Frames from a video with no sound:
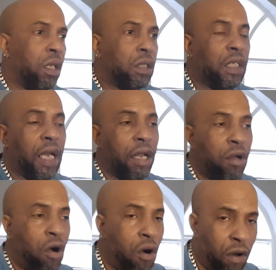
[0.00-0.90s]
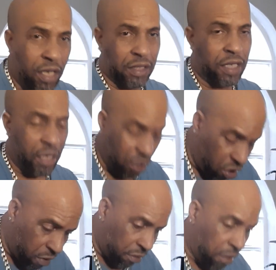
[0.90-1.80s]
See, I know only single
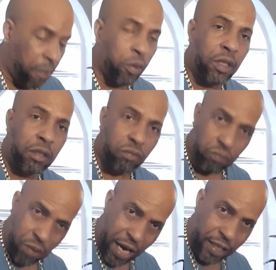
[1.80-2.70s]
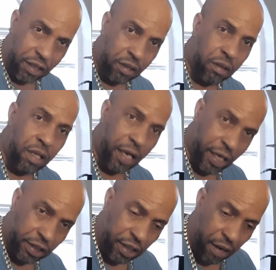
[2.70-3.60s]
woman, when we put it right in a
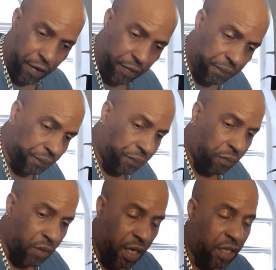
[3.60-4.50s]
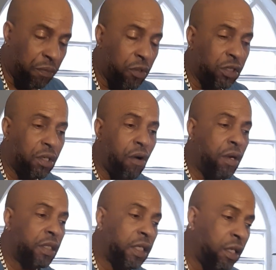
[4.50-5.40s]
category, it wasn't
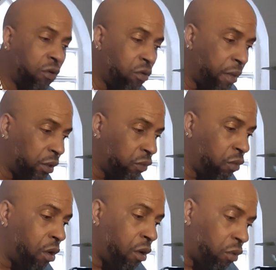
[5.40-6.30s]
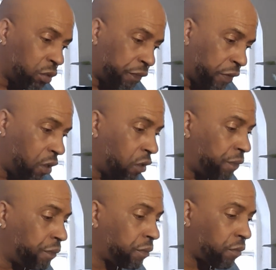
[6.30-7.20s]
only single woman who go out to go
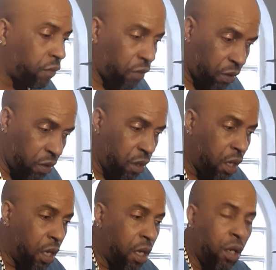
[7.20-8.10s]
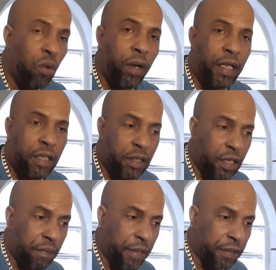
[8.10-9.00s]
look
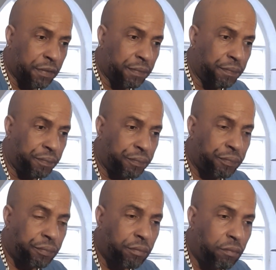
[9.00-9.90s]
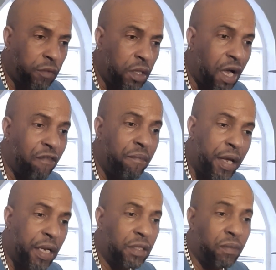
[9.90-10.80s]
entertainment. You have
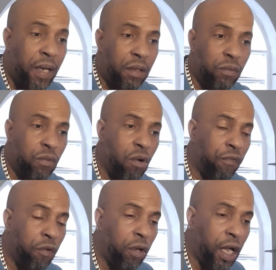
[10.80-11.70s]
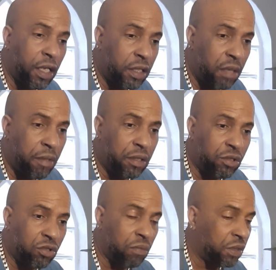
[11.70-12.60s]
men as well who go out for look entertainment.
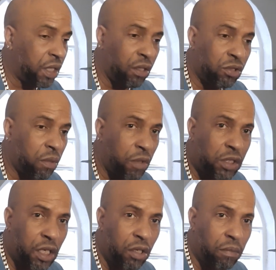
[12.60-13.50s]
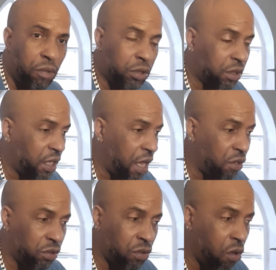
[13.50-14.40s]
Some single, some not single, but they
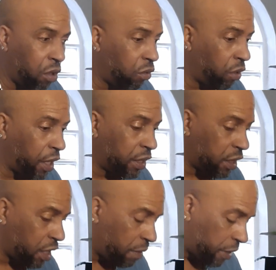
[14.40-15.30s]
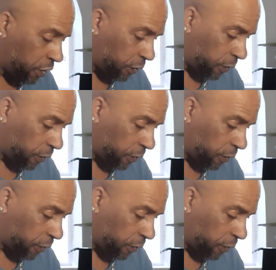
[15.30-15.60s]
used to go look entertainment.